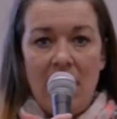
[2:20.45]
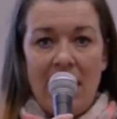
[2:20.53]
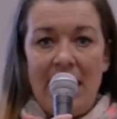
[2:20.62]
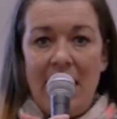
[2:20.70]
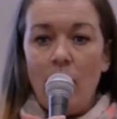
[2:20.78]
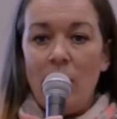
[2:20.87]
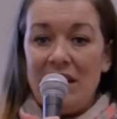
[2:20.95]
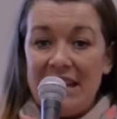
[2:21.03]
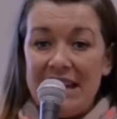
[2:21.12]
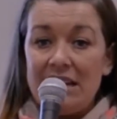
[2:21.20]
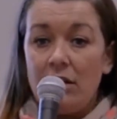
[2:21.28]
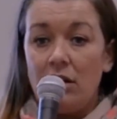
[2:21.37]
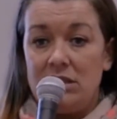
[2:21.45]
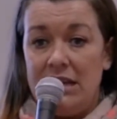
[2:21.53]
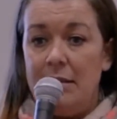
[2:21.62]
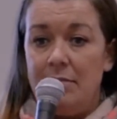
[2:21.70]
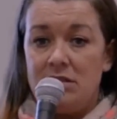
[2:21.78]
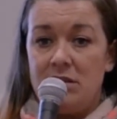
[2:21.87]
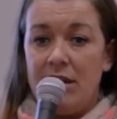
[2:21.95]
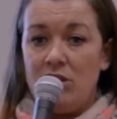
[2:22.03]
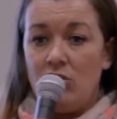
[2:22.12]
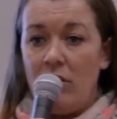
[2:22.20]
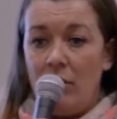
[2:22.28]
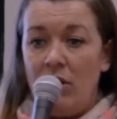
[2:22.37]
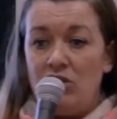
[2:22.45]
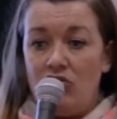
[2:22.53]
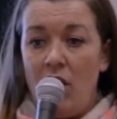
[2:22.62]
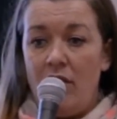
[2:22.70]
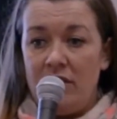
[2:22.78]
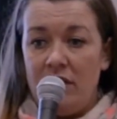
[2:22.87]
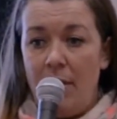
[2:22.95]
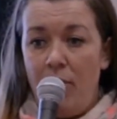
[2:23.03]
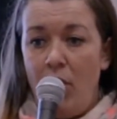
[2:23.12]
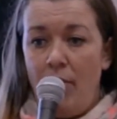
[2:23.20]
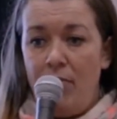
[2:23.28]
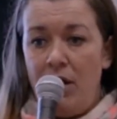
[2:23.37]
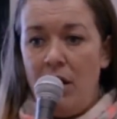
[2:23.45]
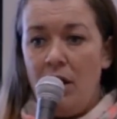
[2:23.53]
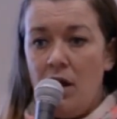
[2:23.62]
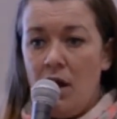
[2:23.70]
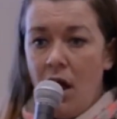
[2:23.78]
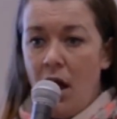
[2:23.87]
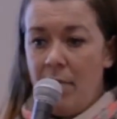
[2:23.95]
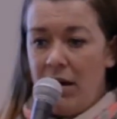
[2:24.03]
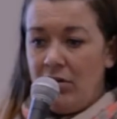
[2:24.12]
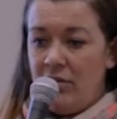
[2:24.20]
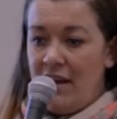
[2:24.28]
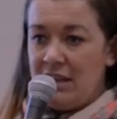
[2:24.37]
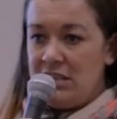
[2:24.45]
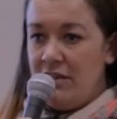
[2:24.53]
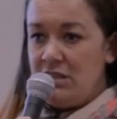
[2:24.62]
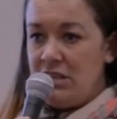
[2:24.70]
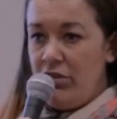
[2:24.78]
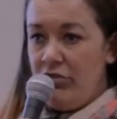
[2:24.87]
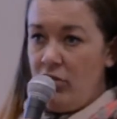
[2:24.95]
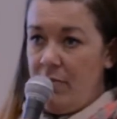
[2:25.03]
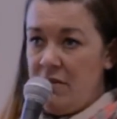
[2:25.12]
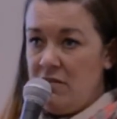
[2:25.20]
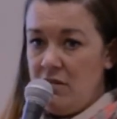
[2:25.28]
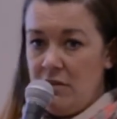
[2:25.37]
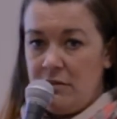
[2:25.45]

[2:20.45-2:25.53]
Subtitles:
and how we lead our teams to make sure that we're driving the appropriate amount of activity through the business.